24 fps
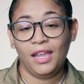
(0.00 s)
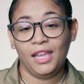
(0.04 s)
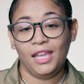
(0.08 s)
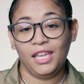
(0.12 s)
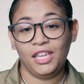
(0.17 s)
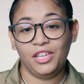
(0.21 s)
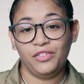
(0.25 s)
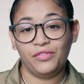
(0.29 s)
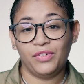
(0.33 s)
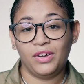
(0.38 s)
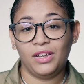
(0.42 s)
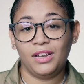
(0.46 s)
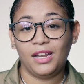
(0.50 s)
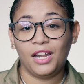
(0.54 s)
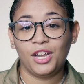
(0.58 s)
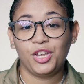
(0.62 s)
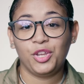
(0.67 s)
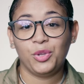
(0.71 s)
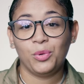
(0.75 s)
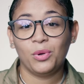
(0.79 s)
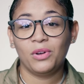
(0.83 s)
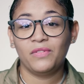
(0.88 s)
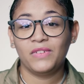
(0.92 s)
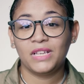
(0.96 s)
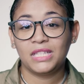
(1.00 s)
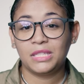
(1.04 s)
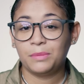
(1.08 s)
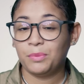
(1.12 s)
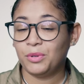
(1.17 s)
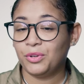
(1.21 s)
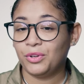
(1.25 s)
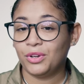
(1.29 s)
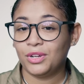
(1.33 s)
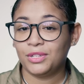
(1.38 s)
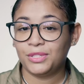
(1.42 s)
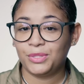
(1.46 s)
even that you have
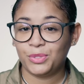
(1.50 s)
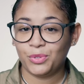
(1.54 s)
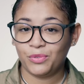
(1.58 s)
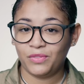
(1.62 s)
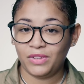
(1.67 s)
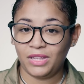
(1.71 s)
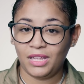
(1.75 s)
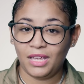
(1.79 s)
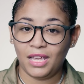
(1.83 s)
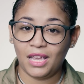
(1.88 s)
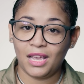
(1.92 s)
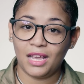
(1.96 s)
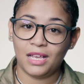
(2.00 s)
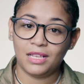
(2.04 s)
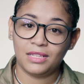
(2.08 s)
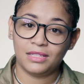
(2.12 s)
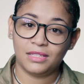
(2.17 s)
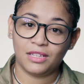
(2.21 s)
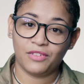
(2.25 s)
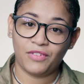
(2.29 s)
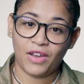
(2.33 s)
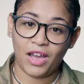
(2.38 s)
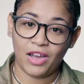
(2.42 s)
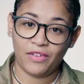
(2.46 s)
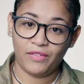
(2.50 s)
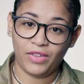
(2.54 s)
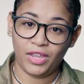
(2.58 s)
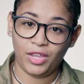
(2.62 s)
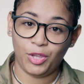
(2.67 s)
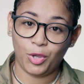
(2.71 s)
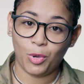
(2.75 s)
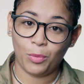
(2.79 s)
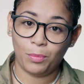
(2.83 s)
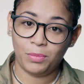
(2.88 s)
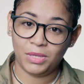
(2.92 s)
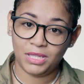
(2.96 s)
experienced over the years of having
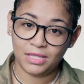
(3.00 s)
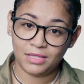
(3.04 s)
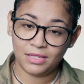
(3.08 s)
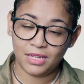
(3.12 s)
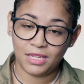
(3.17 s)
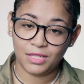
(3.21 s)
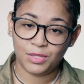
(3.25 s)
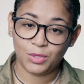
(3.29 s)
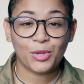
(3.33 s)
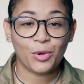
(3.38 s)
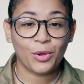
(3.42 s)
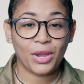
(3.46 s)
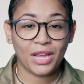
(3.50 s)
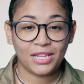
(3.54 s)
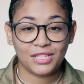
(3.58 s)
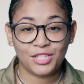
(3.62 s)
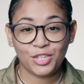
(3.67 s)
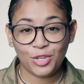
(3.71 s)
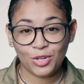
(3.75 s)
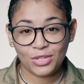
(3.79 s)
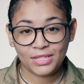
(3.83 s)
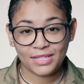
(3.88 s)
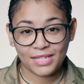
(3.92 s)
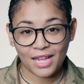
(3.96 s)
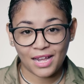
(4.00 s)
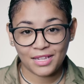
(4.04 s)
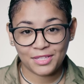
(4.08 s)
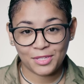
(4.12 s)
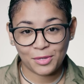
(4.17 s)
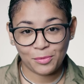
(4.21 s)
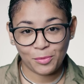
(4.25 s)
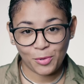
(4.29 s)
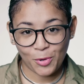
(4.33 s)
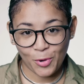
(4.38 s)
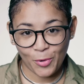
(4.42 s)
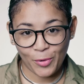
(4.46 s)
your business or getting your
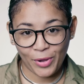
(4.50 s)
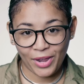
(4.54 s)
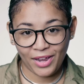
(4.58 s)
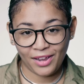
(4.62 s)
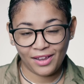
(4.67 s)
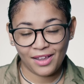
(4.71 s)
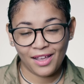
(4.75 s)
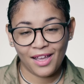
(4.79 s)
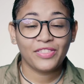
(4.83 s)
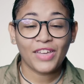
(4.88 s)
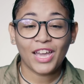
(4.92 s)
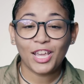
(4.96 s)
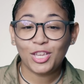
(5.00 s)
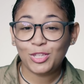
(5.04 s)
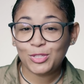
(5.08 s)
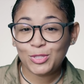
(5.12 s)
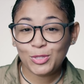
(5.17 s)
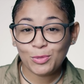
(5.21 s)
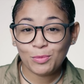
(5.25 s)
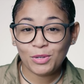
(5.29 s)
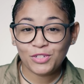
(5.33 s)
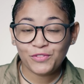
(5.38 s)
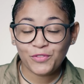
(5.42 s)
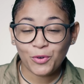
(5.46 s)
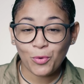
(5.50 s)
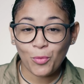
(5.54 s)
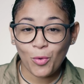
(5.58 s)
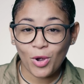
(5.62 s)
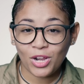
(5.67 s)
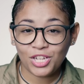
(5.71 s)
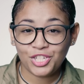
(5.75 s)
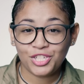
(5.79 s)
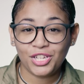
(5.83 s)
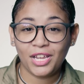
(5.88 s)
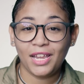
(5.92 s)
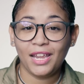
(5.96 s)
startup going. Thank you so much for
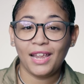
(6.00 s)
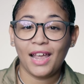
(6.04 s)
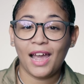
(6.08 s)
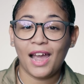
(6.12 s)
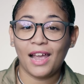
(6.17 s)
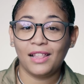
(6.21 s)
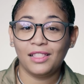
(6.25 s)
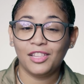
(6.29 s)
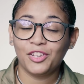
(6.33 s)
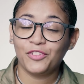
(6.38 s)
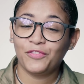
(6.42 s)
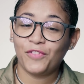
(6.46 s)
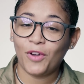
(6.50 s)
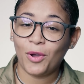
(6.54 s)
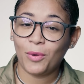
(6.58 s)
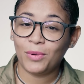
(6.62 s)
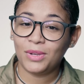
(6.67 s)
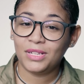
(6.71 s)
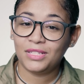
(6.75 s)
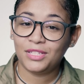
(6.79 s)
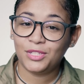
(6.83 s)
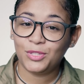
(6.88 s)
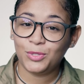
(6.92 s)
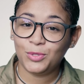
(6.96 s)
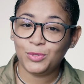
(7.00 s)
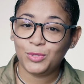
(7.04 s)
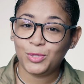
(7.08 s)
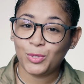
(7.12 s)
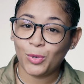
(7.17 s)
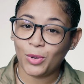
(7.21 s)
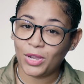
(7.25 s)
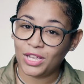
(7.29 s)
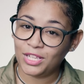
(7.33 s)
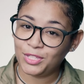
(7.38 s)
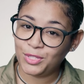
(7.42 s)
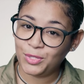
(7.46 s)
watching. I look forward to
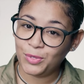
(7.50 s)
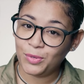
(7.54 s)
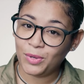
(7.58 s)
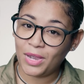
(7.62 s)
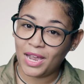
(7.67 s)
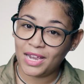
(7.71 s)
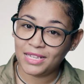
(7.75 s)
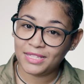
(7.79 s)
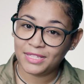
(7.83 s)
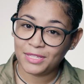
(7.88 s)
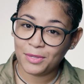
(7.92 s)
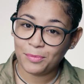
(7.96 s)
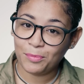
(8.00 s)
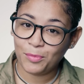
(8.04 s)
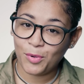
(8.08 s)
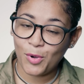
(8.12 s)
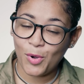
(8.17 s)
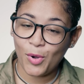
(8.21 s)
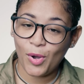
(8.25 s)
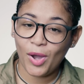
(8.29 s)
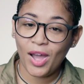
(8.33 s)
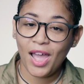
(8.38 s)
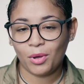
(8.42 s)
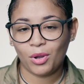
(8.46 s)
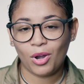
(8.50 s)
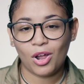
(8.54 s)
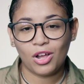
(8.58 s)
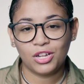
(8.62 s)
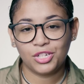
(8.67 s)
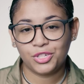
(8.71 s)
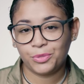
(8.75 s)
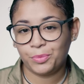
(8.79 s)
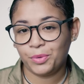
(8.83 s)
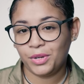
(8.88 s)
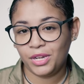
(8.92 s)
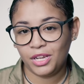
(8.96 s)
talking to you guys some more about
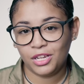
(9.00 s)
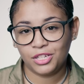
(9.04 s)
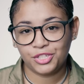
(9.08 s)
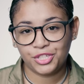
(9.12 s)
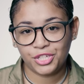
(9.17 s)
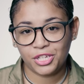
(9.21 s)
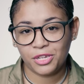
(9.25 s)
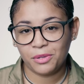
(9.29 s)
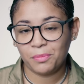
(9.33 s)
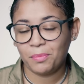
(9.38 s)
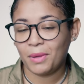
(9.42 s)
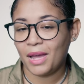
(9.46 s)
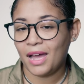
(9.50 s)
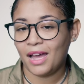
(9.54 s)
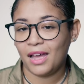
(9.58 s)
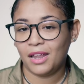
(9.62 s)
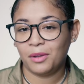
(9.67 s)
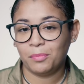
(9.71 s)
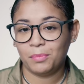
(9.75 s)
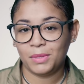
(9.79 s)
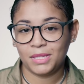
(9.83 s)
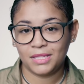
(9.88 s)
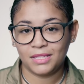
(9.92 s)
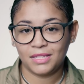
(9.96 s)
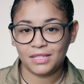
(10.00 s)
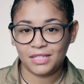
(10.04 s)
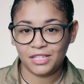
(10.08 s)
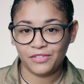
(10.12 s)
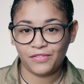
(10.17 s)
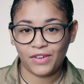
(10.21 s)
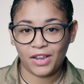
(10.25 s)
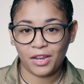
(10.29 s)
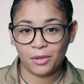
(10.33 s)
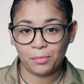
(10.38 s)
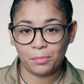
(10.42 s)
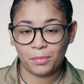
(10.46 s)
entrepreneurship and business
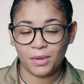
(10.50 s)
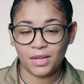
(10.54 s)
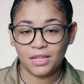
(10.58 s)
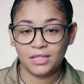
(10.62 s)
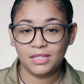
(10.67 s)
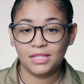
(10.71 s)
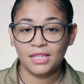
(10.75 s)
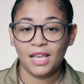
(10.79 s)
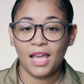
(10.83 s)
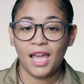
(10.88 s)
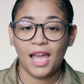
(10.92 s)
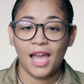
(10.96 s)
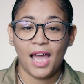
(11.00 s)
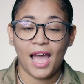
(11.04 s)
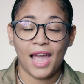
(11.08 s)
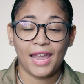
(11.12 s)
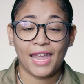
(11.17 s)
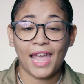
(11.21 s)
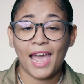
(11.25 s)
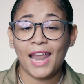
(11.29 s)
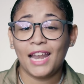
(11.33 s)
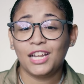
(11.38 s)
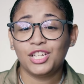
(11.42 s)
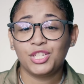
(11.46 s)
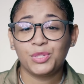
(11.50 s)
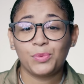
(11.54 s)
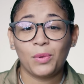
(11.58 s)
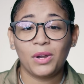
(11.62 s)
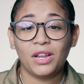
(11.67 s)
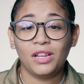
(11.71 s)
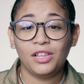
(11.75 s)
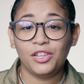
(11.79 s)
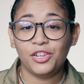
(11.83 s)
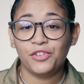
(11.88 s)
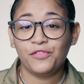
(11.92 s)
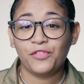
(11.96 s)
development. Again, I just want
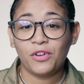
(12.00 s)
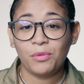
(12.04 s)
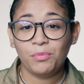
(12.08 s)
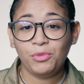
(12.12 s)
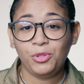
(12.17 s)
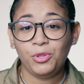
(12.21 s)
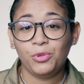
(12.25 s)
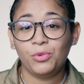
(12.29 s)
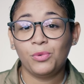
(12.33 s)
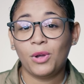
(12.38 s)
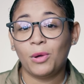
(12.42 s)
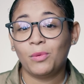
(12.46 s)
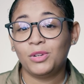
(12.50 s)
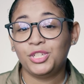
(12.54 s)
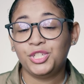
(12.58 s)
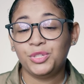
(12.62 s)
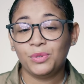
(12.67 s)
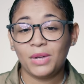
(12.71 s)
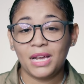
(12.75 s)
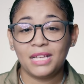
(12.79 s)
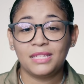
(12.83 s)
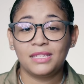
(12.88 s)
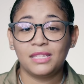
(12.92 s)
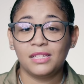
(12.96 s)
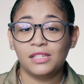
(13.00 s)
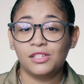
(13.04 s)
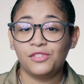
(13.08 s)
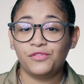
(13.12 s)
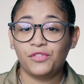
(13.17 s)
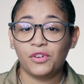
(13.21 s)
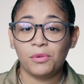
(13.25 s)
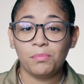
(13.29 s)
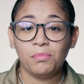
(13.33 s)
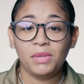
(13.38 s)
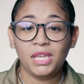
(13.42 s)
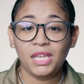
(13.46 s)
to learn from you. I want you guys to learn
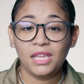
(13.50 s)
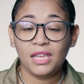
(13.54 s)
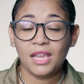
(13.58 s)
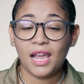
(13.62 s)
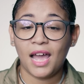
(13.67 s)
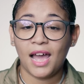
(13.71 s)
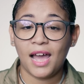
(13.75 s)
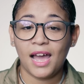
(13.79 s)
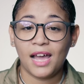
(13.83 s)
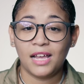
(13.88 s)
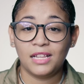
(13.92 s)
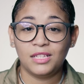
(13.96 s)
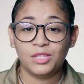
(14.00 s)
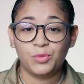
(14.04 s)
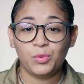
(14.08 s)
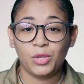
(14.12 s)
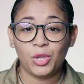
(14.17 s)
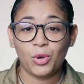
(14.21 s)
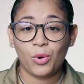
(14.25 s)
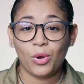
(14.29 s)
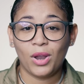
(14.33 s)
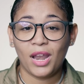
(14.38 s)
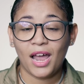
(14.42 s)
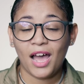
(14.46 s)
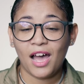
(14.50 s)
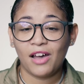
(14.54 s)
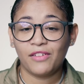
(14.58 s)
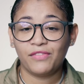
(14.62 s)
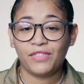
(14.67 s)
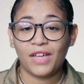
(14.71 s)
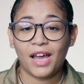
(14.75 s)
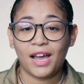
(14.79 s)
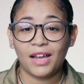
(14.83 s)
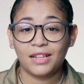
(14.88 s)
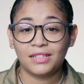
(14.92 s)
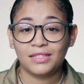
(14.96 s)
from me, and we all have
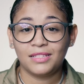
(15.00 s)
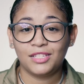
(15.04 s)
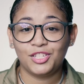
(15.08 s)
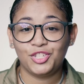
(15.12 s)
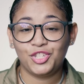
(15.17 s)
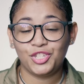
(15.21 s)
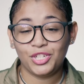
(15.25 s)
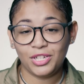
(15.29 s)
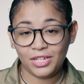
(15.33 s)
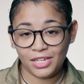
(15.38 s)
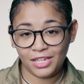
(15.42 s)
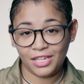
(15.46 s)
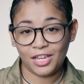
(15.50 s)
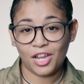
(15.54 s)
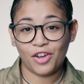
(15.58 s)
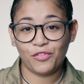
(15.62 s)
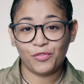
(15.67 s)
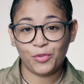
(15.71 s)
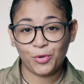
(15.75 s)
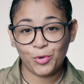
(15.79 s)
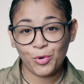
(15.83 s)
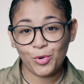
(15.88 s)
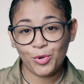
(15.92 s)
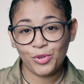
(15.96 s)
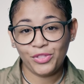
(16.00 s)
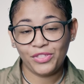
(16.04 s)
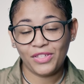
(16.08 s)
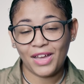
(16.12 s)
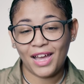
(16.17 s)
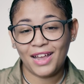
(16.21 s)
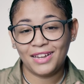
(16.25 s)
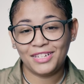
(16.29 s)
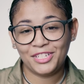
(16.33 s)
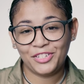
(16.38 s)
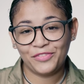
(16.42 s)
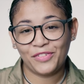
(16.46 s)
that journey of growth
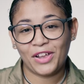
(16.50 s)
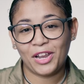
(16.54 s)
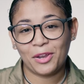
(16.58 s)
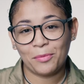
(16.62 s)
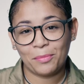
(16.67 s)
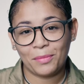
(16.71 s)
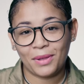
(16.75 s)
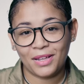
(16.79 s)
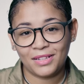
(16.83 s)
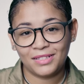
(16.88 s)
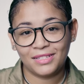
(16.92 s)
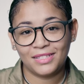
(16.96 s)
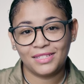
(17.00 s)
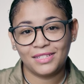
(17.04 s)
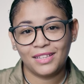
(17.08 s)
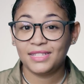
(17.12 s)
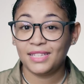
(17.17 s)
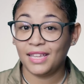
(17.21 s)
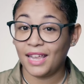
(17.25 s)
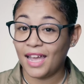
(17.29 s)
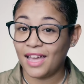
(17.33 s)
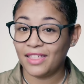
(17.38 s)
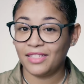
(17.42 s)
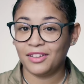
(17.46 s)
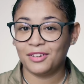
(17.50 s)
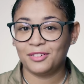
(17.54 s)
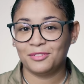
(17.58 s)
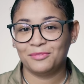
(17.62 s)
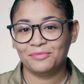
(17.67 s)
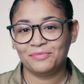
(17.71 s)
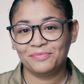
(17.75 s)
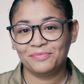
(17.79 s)
and development together.